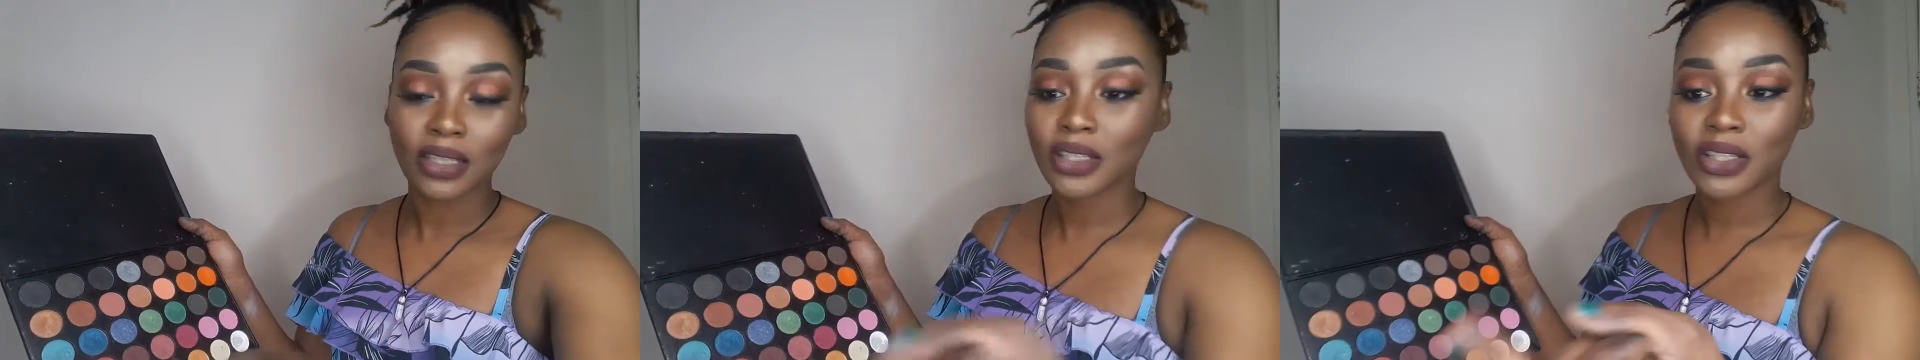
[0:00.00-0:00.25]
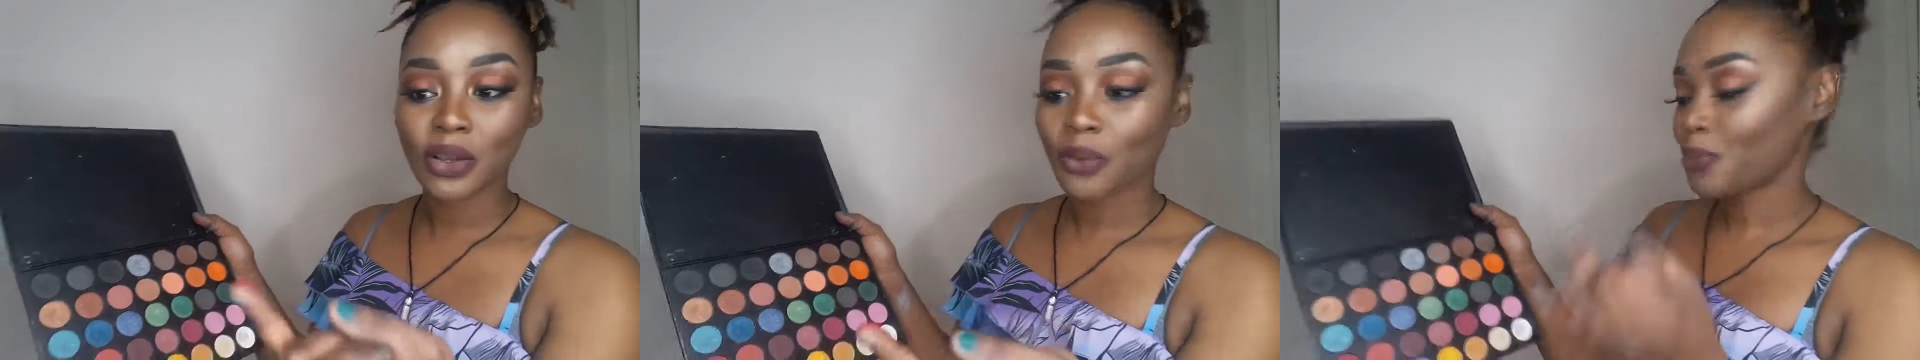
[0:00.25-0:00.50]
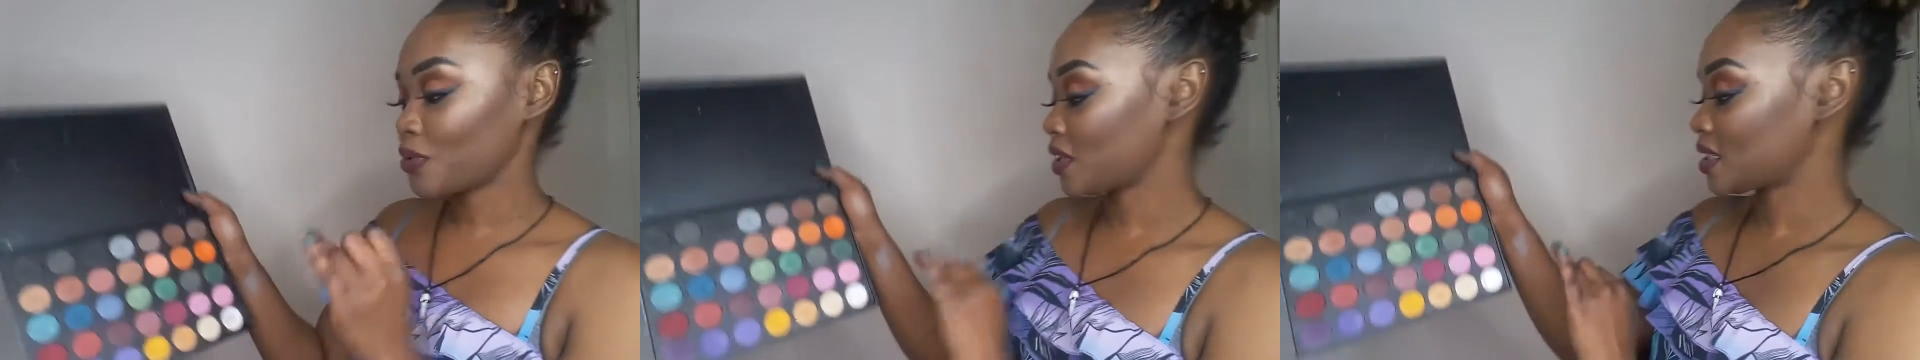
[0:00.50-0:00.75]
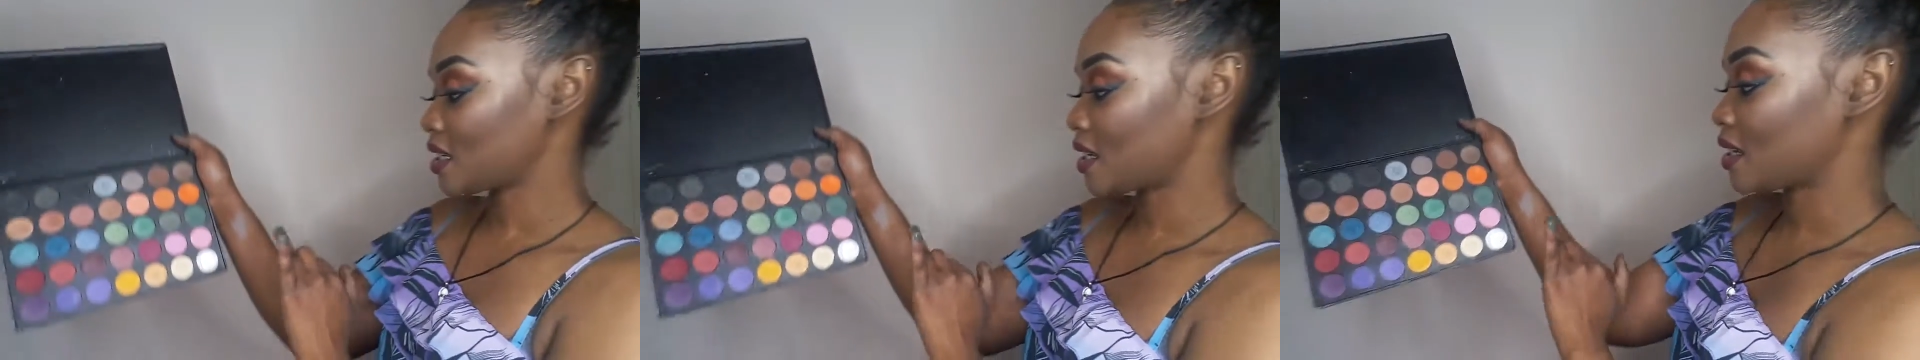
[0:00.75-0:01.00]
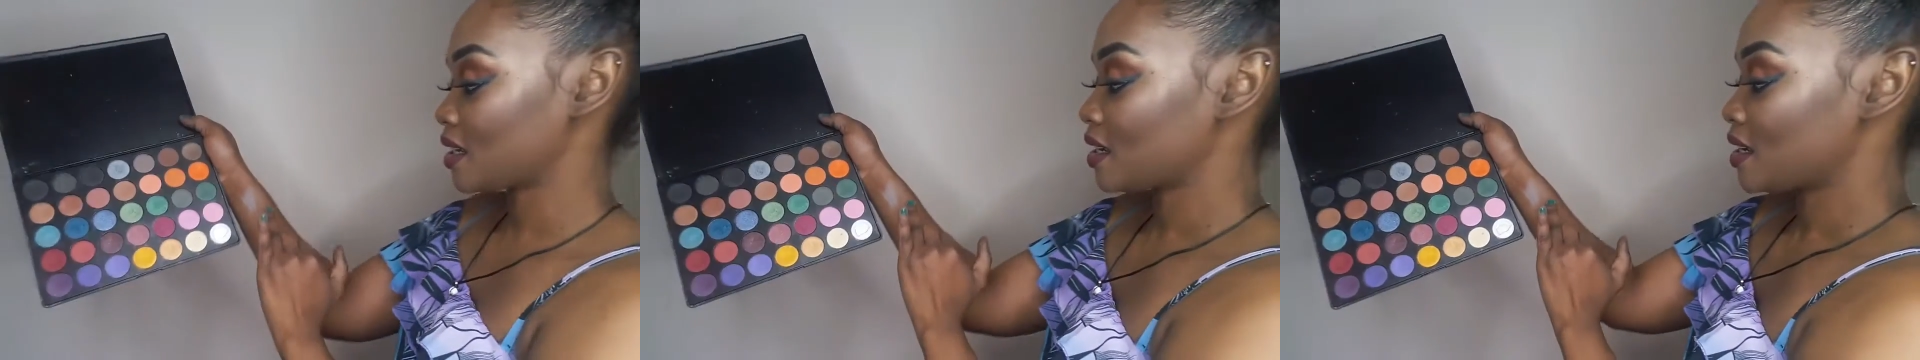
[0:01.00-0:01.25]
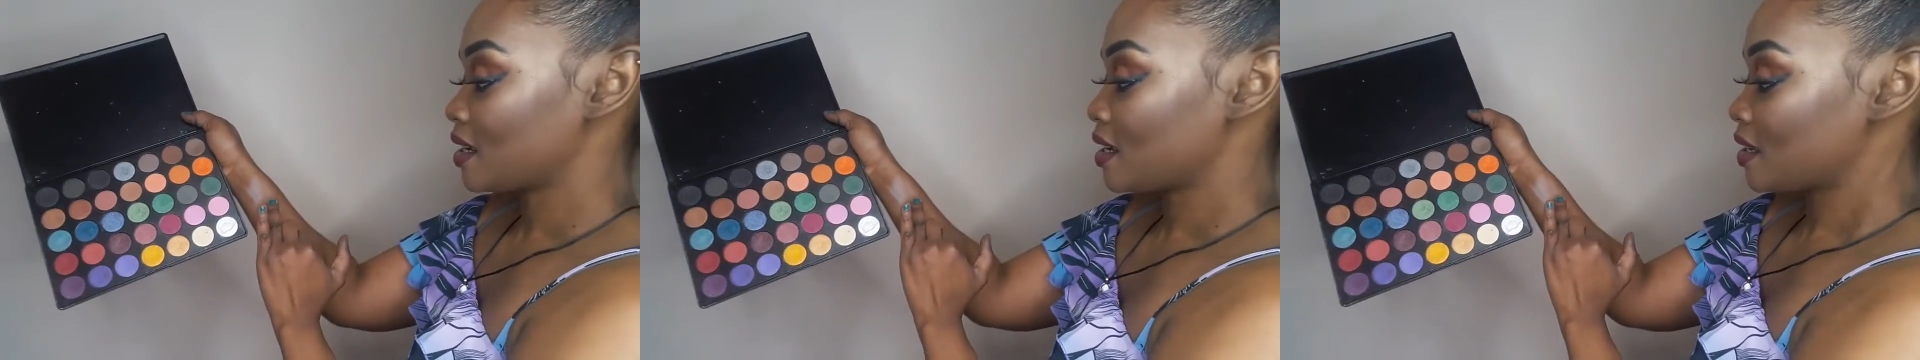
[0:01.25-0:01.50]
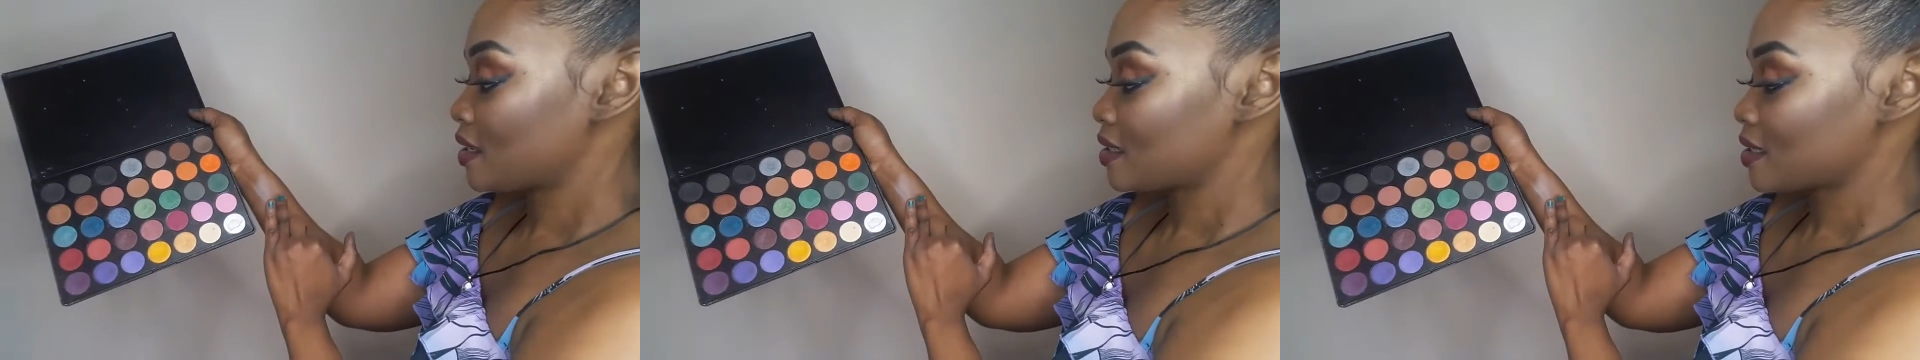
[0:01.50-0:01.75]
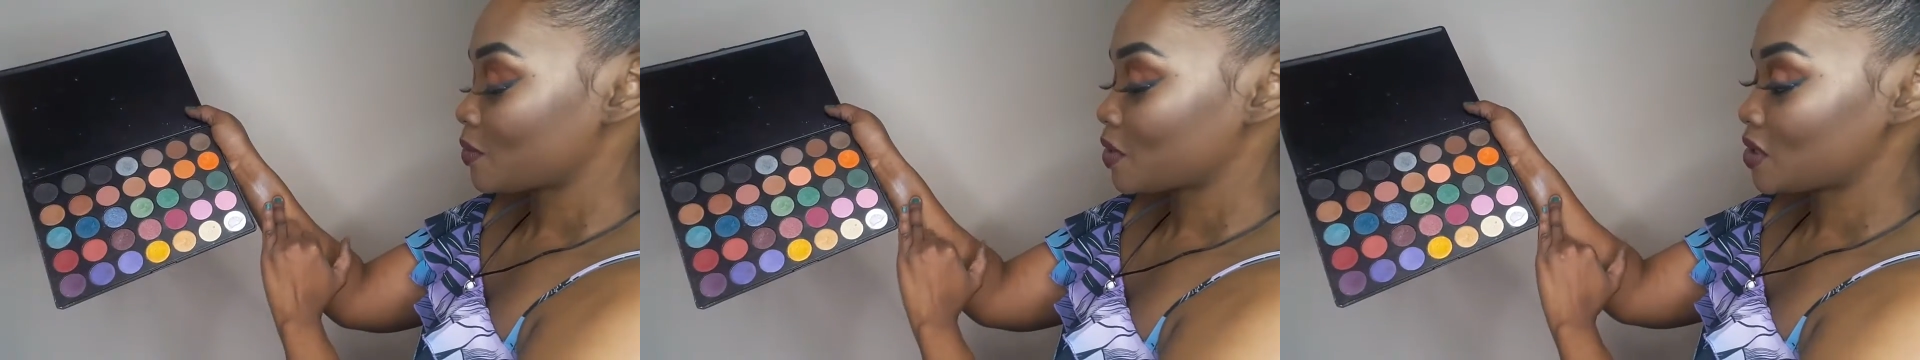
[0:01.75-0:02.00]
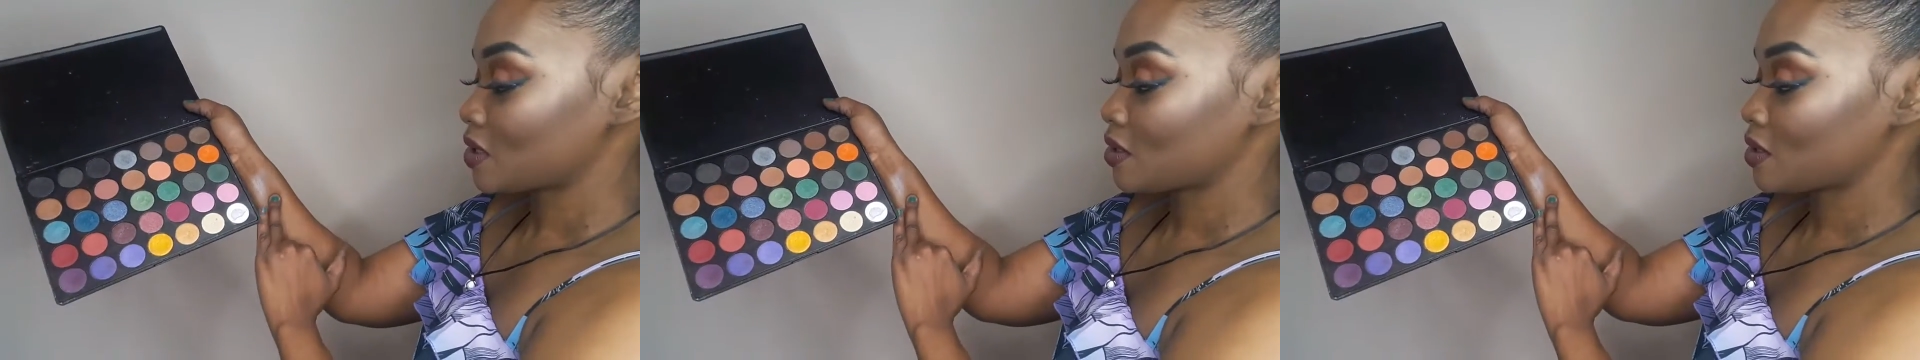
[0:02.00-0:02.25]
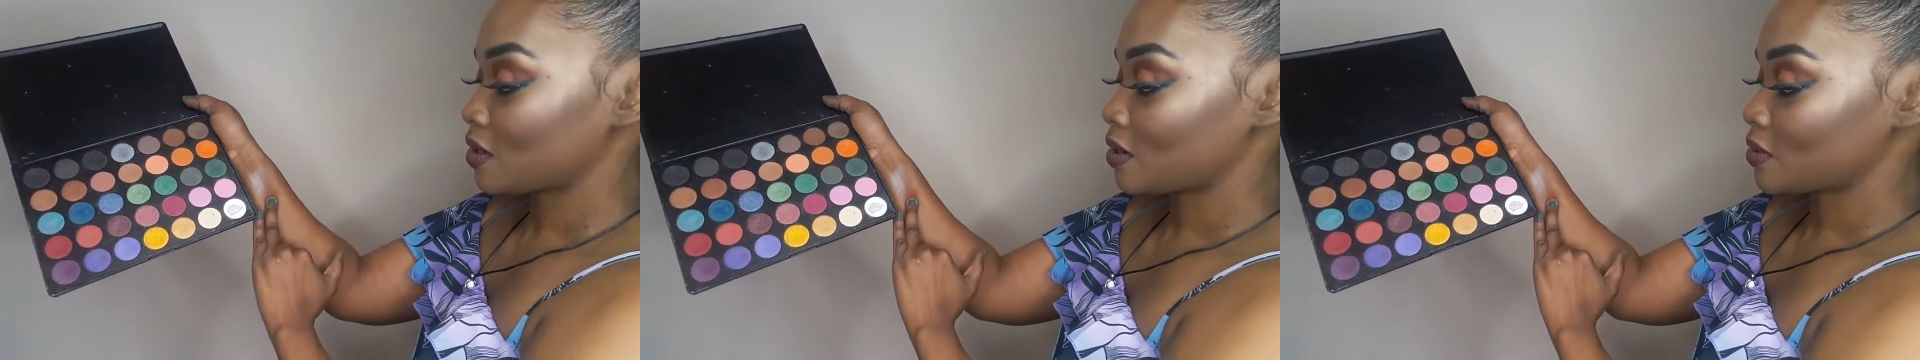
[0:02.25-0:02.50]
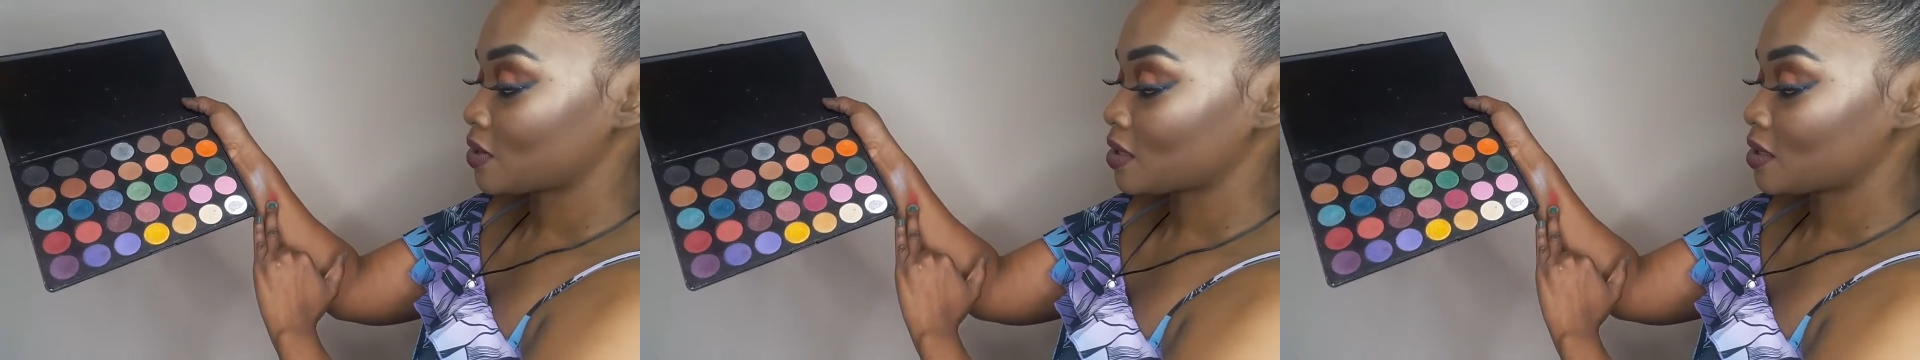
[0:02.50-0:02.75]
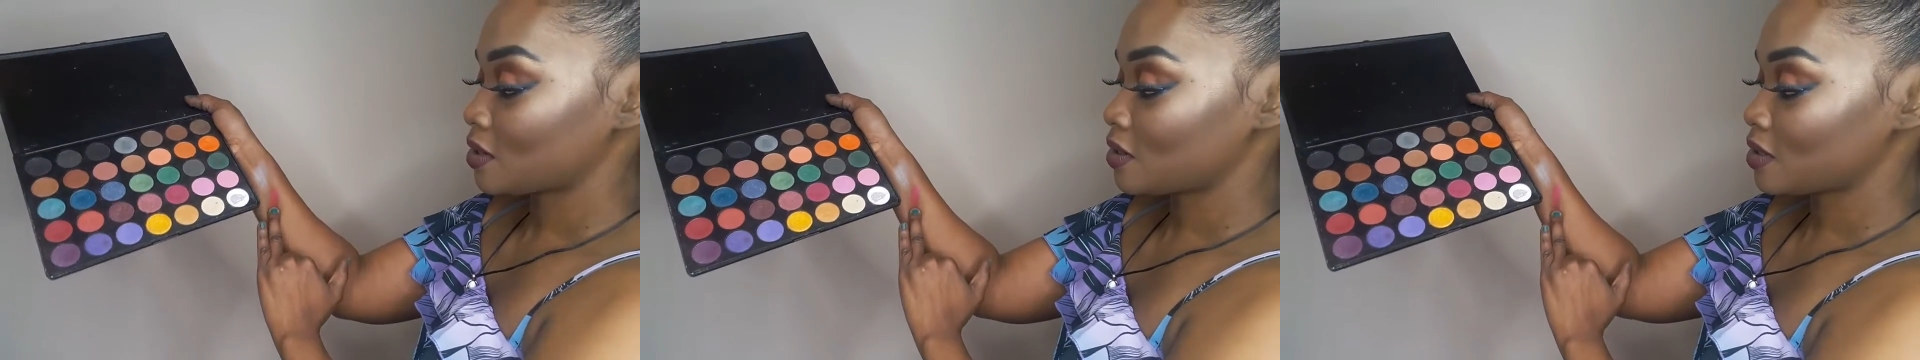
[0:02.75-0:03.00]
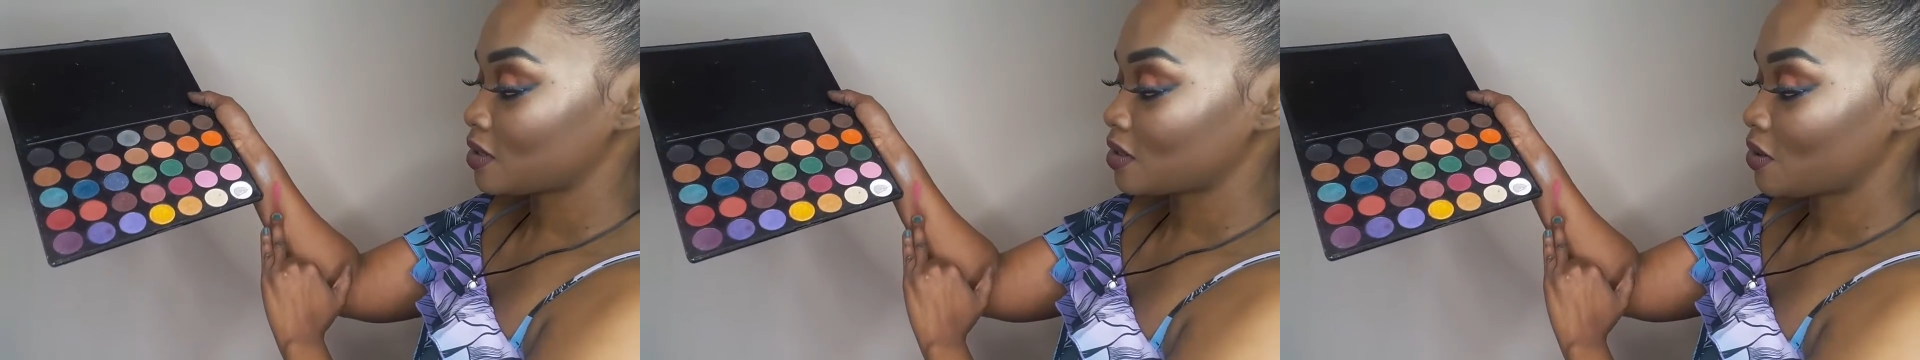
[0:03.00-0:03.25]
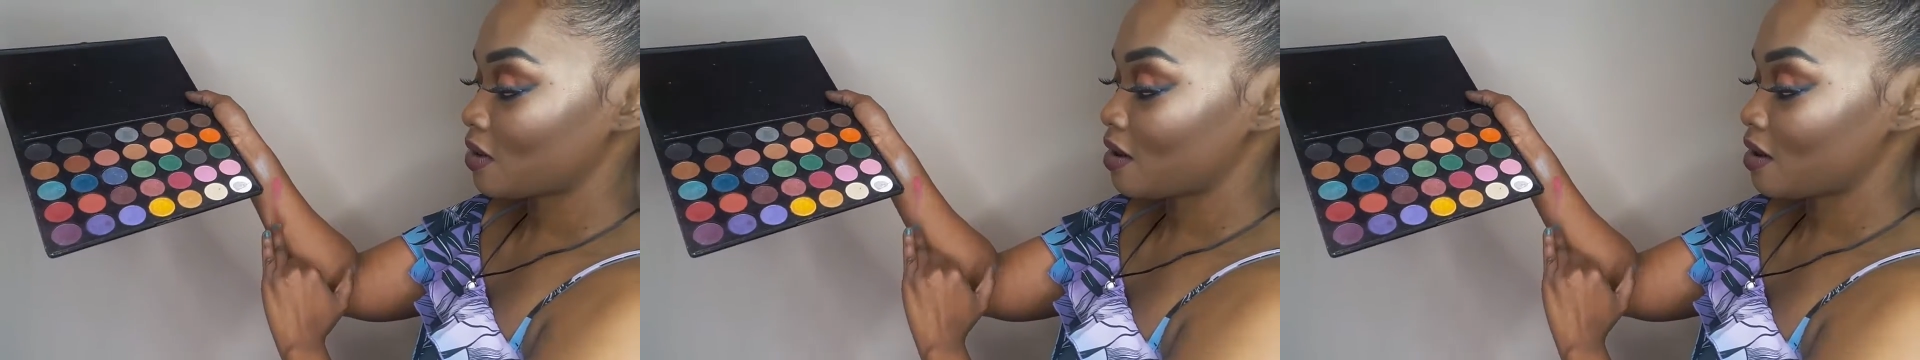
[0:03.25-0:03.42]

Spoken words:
So pretty. So we're just gonna go slant.